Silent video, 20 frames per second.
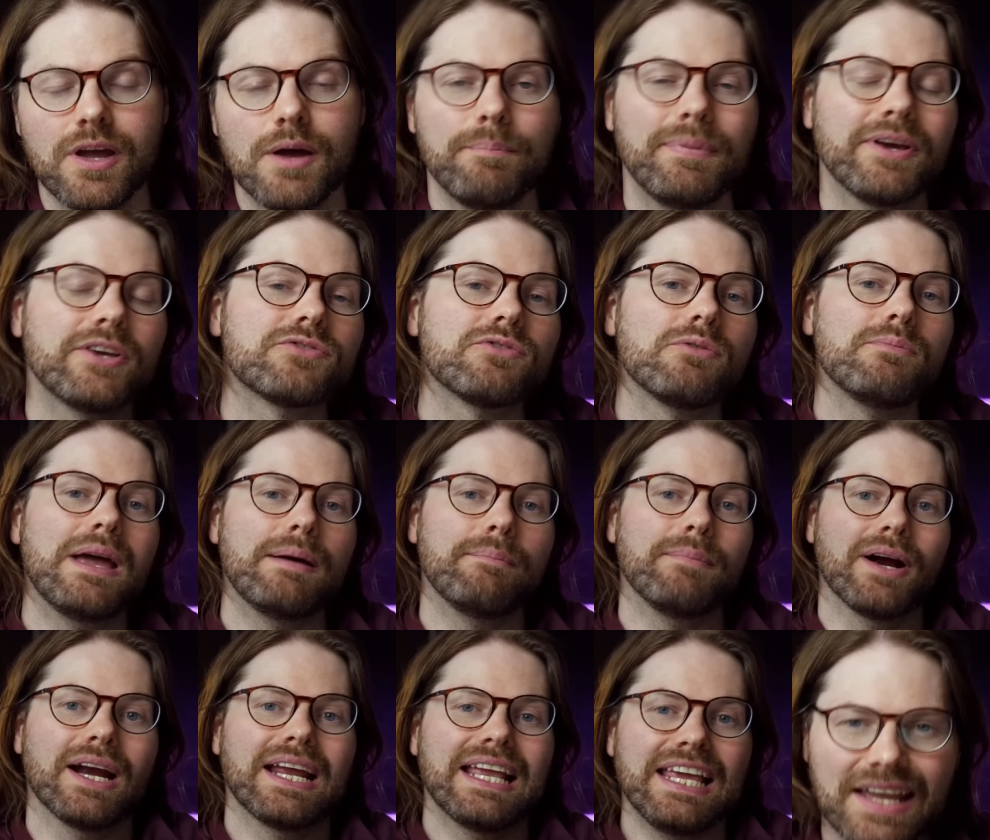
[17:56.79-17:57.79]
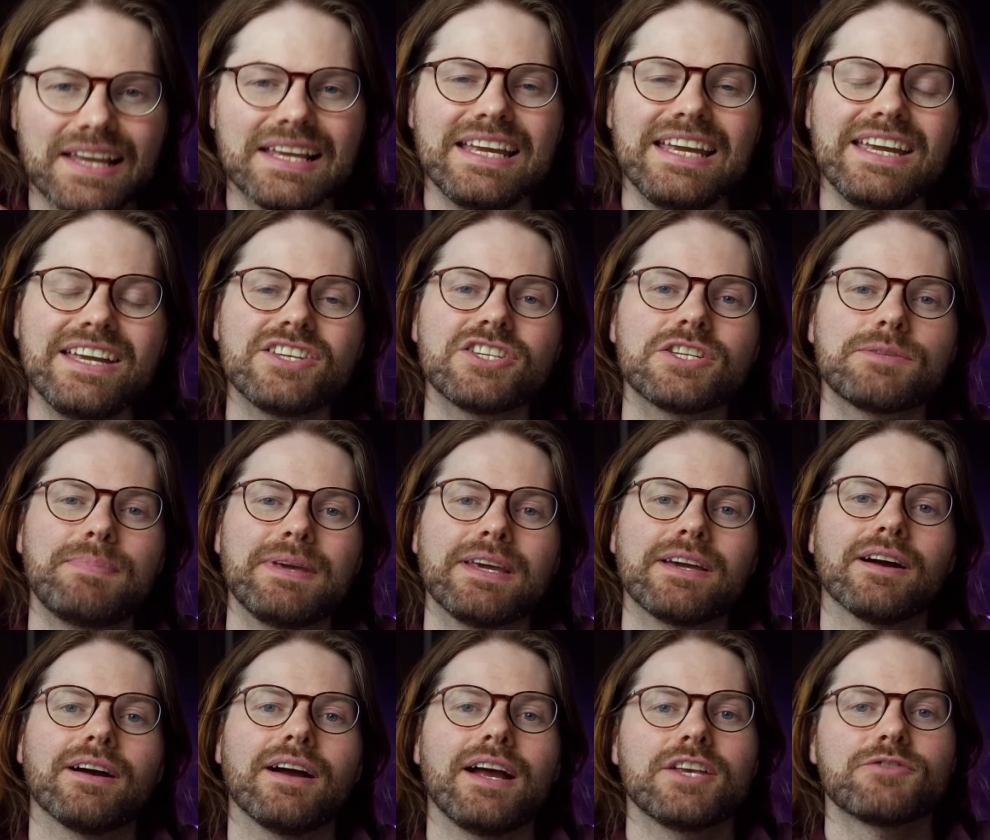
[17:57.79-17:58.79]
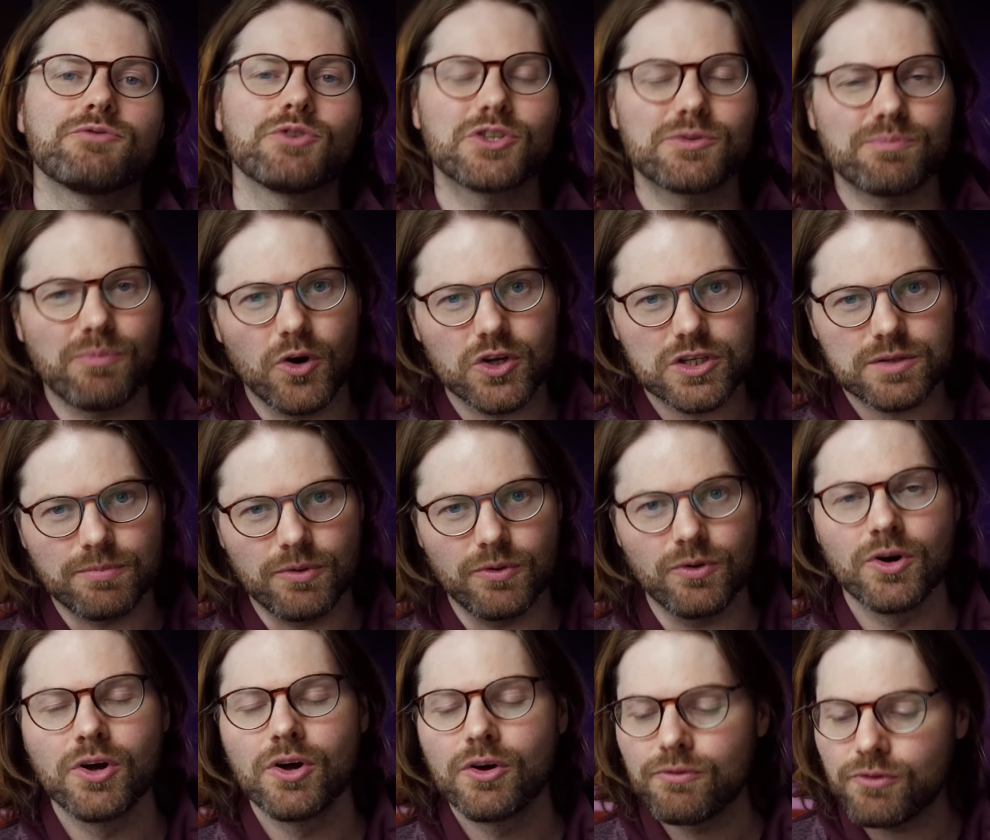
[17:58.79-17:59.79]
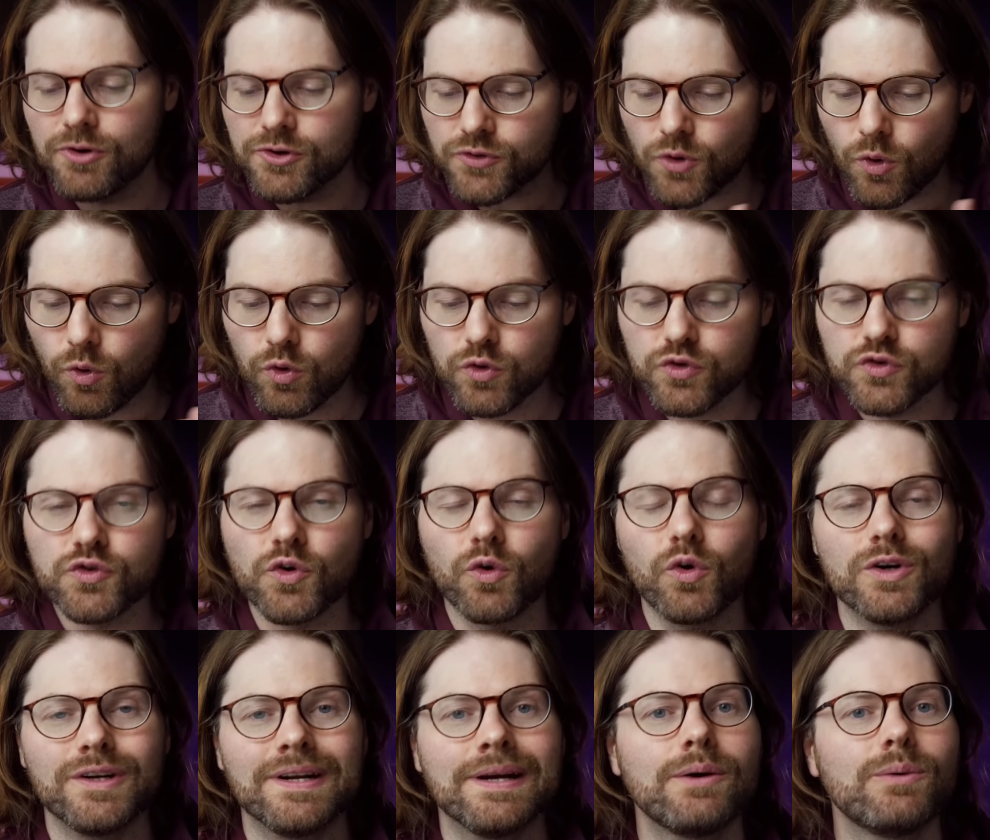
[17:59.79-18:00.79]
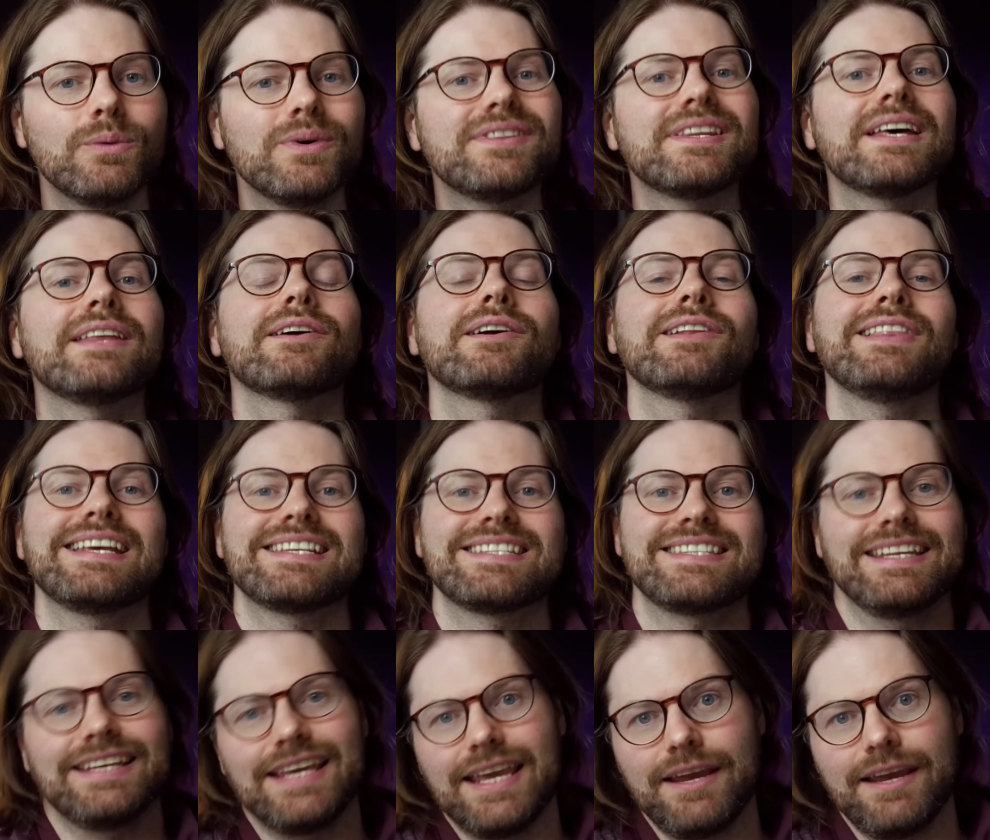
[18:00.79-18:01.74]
Because remember, each speaker is responsible for its own zone within our listening